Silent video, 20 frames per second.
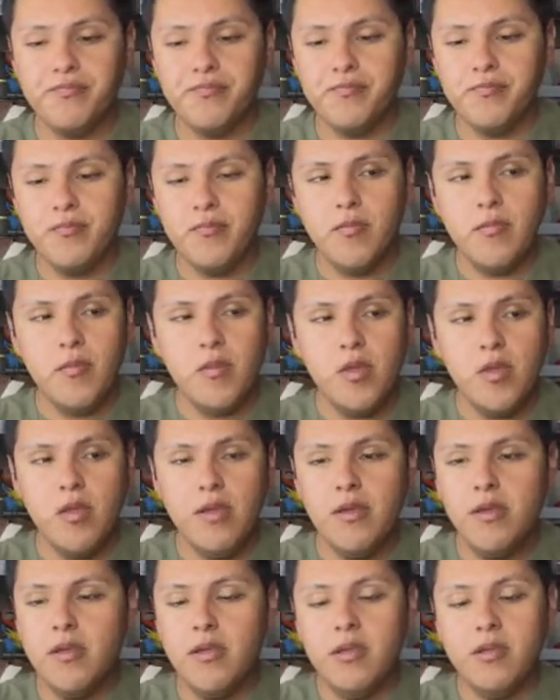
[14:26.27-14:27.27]

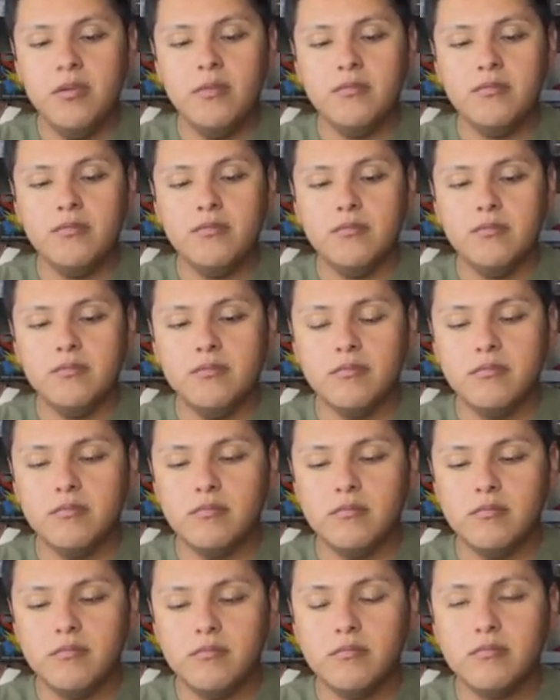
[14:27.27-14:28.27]

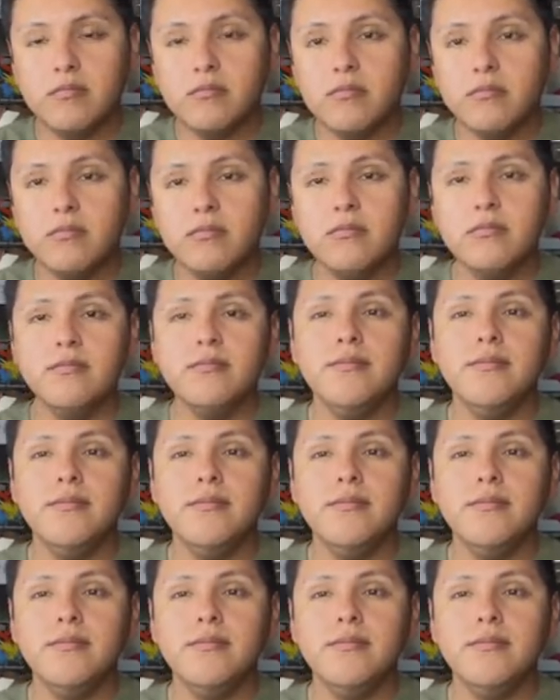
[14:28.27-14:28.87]
Nobody speaks.